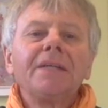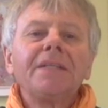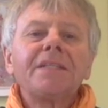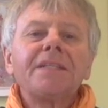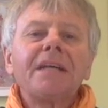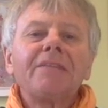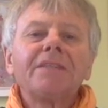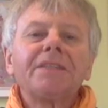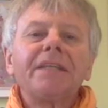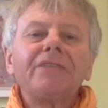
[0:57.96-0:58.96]
This can have
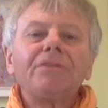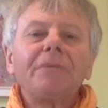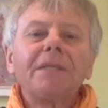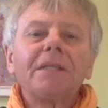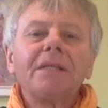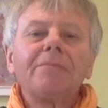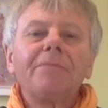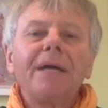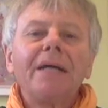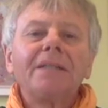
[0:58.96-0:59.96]
a detrimental
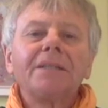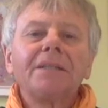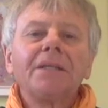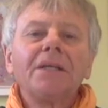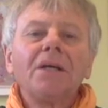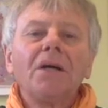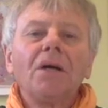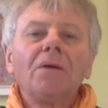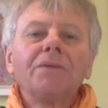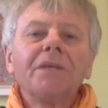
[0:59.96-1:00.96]
impact
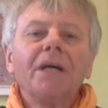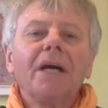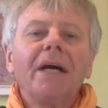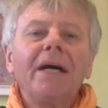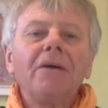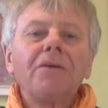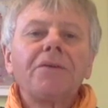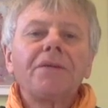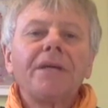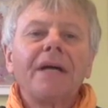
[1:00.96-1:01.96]
on our
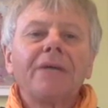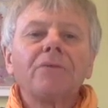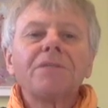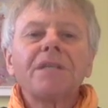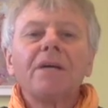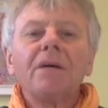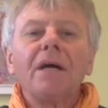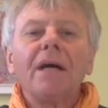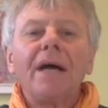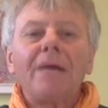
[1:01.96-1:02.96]
health and also
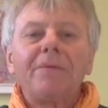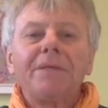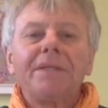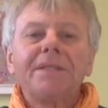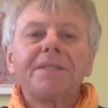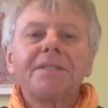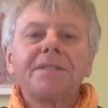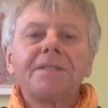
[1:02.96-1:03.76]
our happiness.